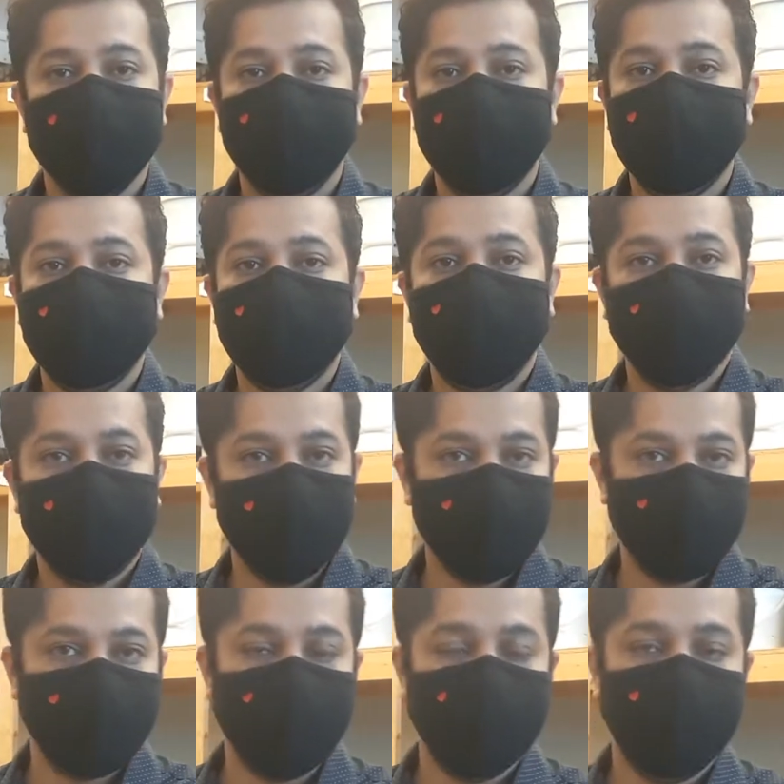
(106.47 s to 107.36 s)
with
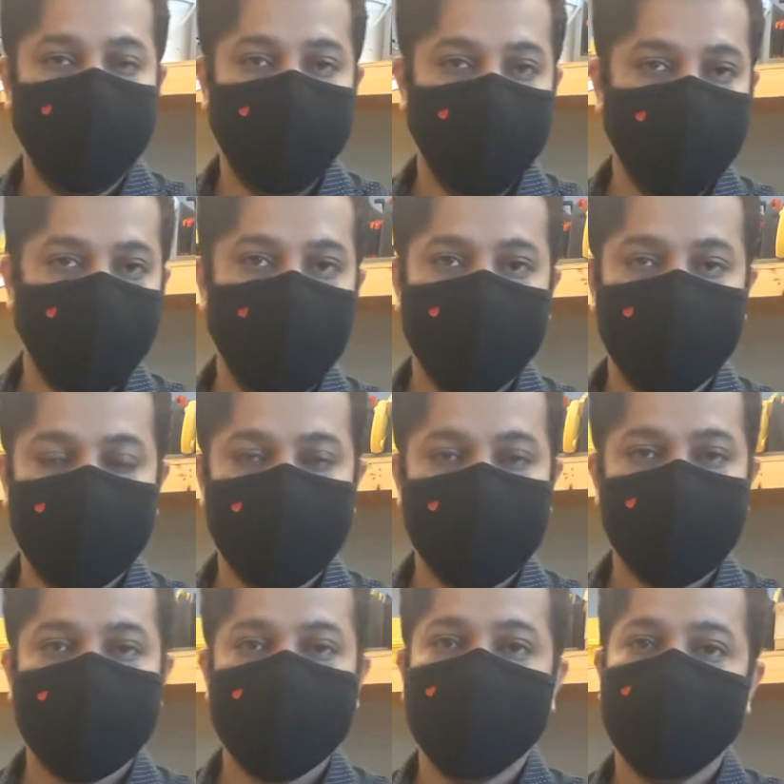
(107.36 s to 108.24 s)
potential field
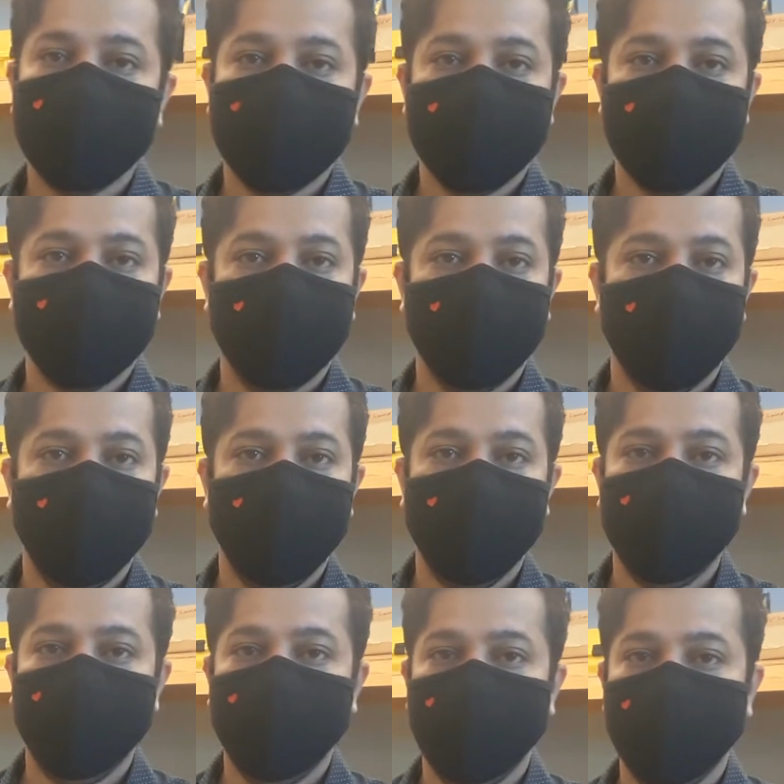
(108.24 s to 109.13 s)
methods. So
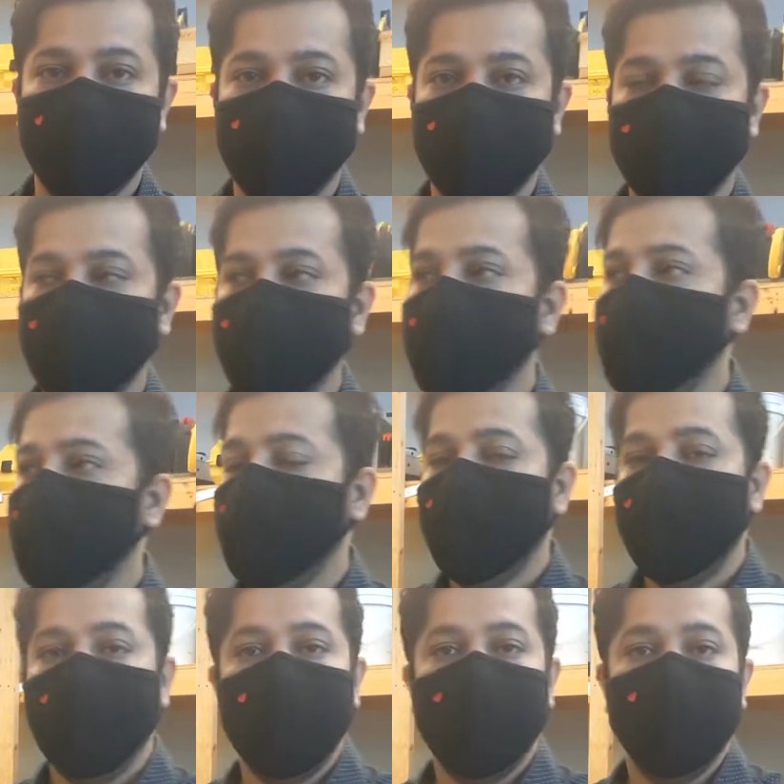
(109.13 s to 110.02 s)
if you
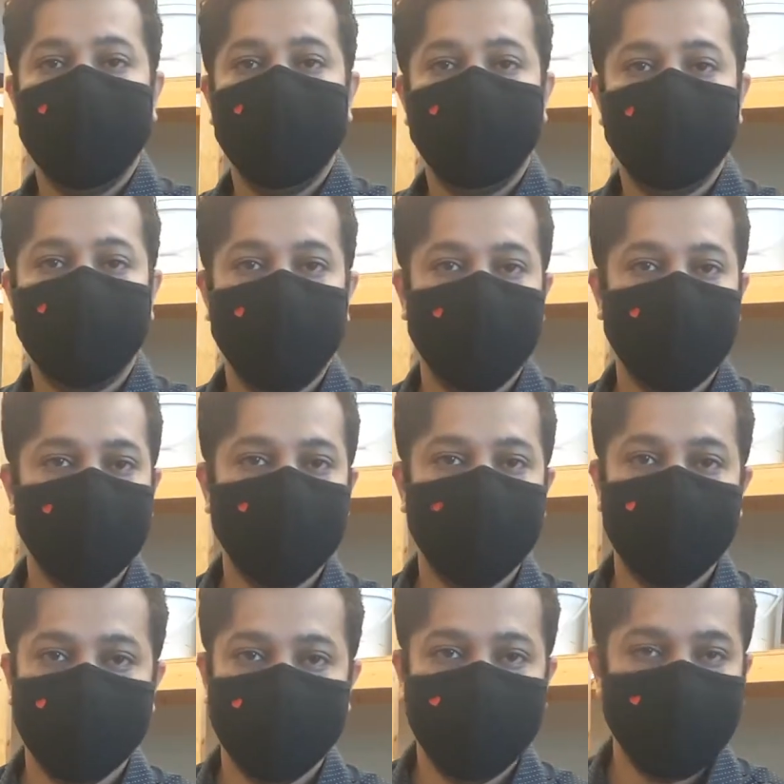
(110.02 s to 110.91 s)
have taken
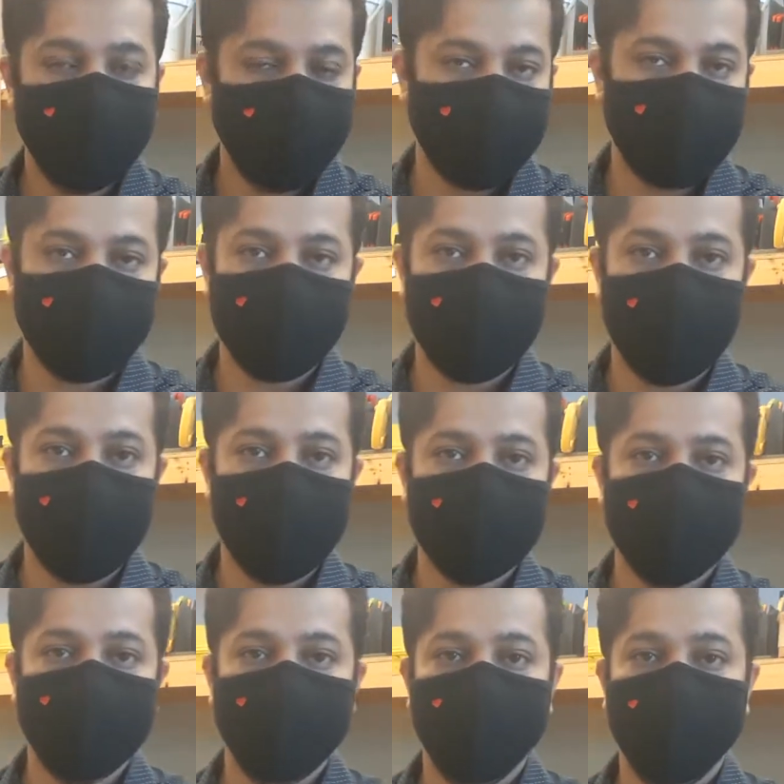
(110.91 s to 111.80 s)
physics
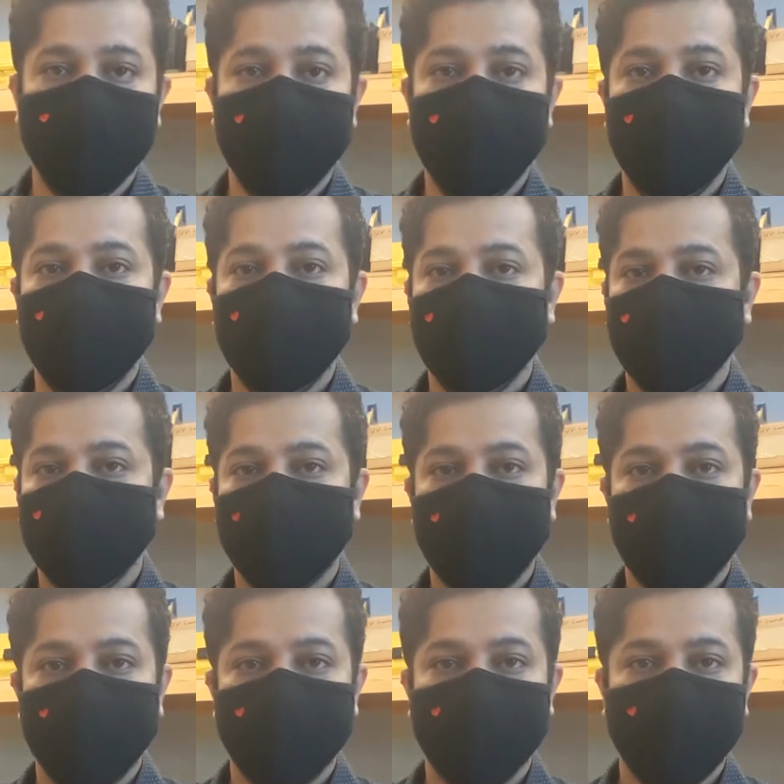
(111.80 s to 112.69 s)
class, you may
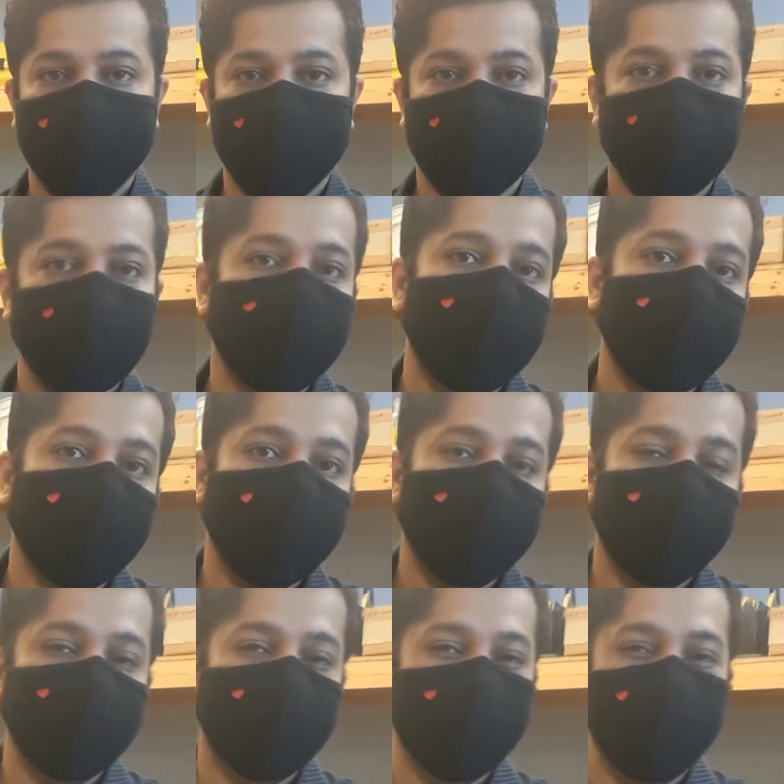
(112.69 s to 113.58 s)
kind of like
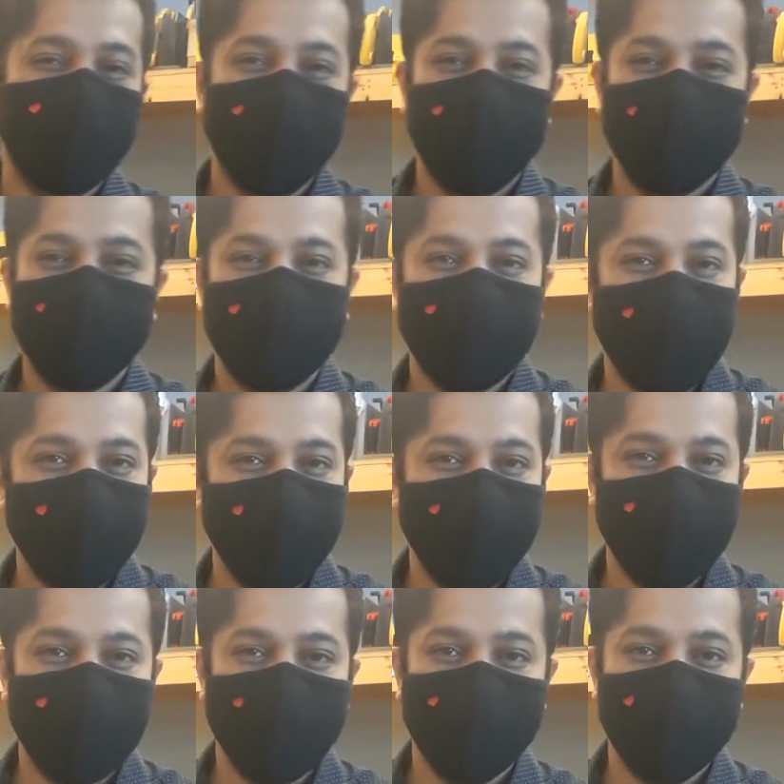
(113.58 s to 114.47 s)
know about
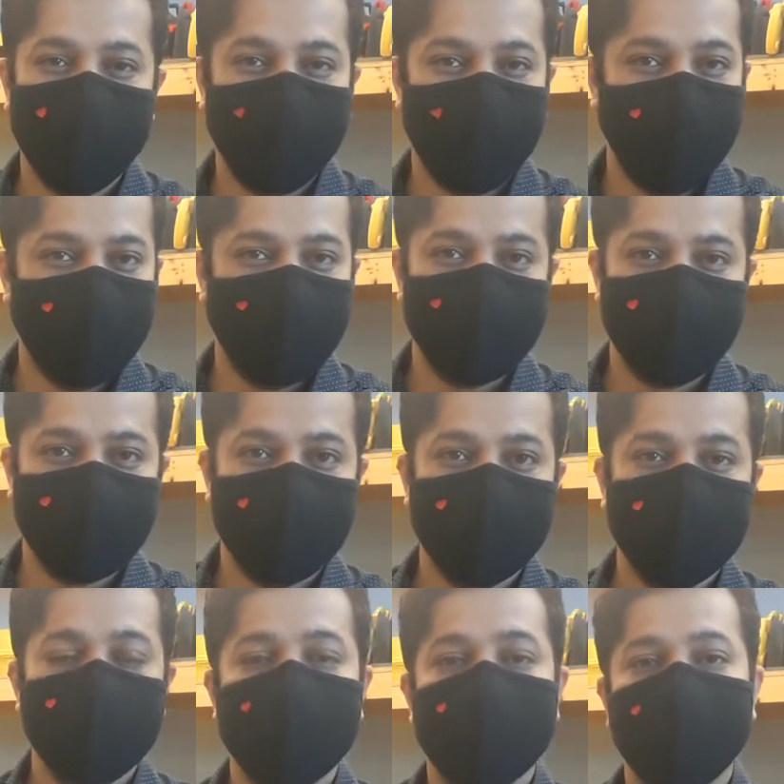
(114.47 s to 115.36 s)
gravity and
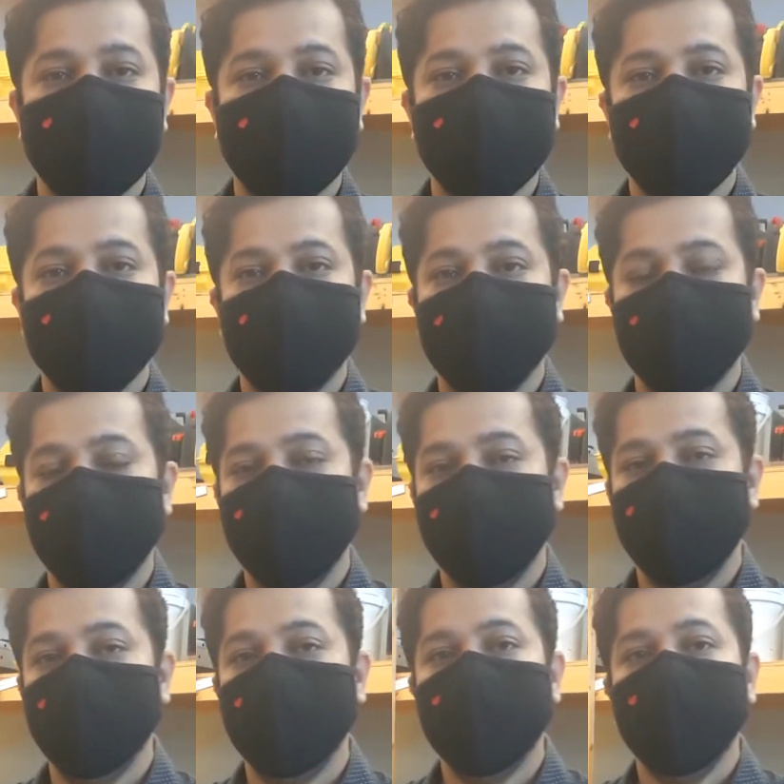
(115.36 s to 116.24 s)
magnetism.
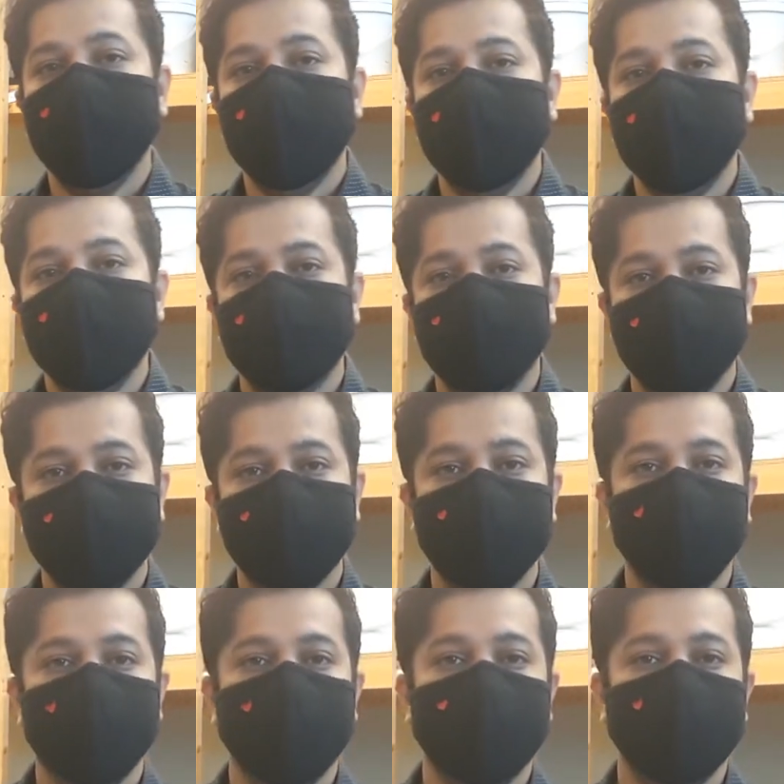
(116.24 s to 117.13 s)
So
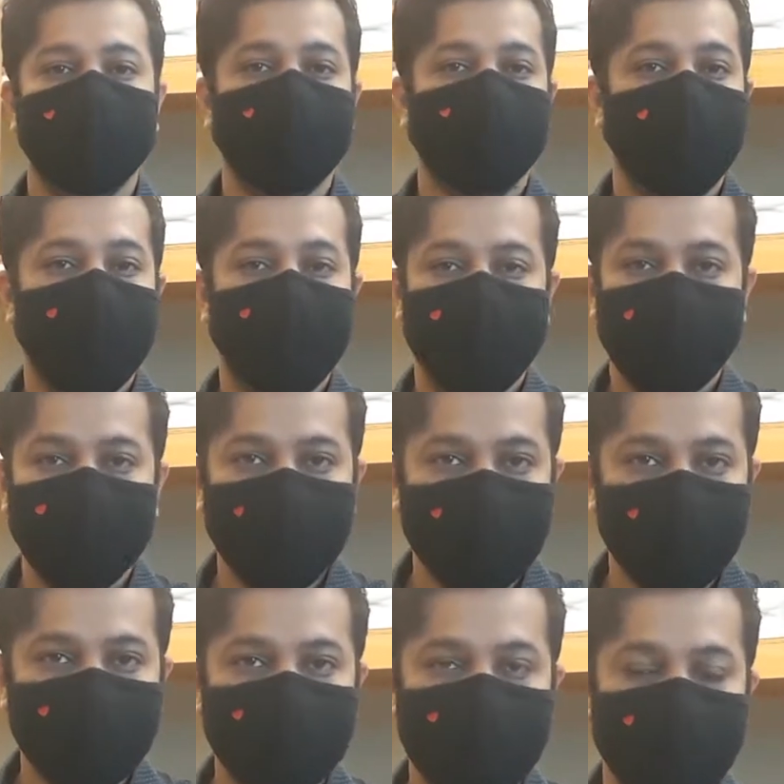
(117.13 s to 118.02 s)
especially in the mining
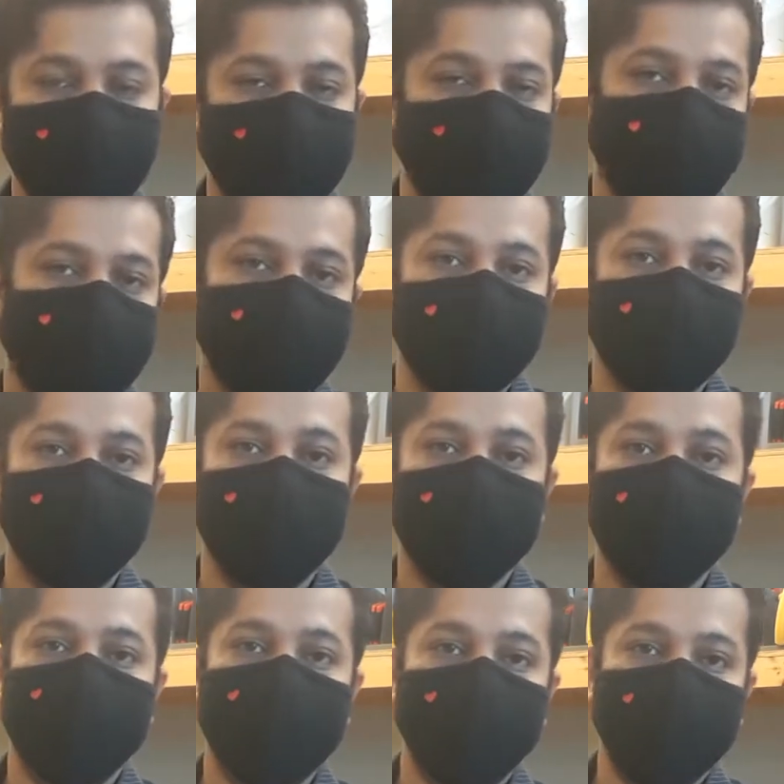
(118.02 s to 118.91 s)
industry, when
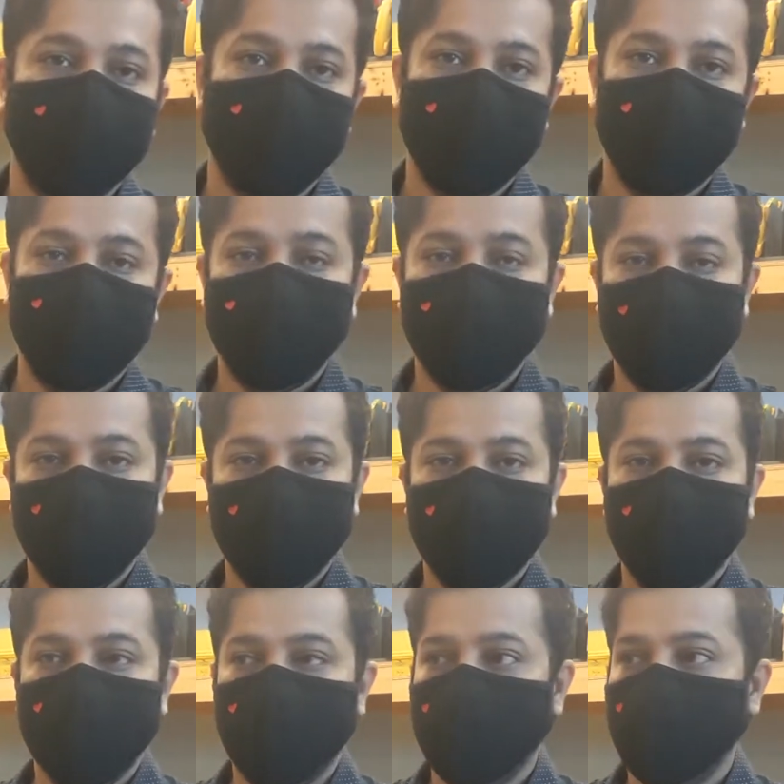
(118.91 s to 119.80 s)
people are looking
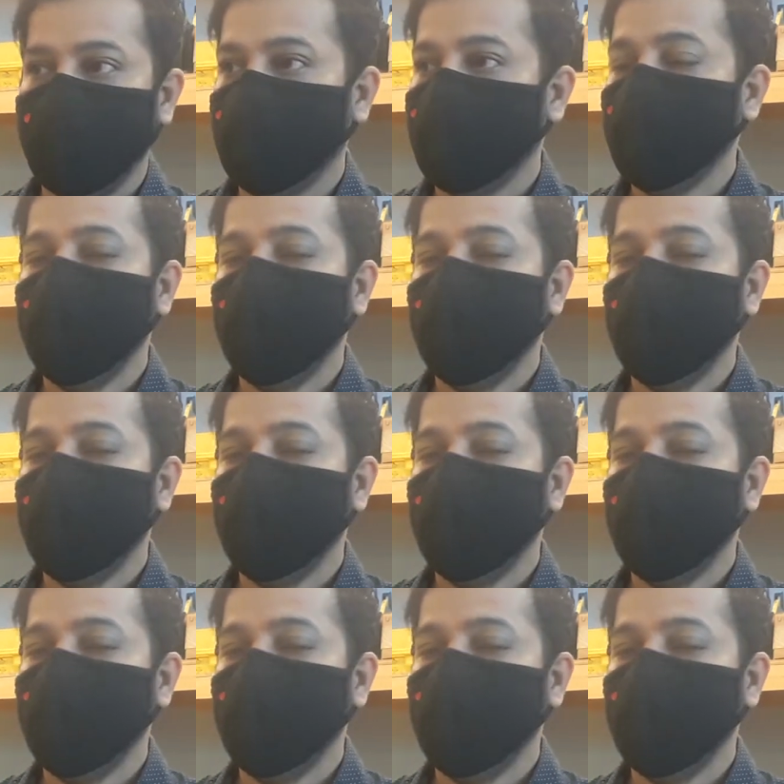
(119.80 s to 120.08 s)
for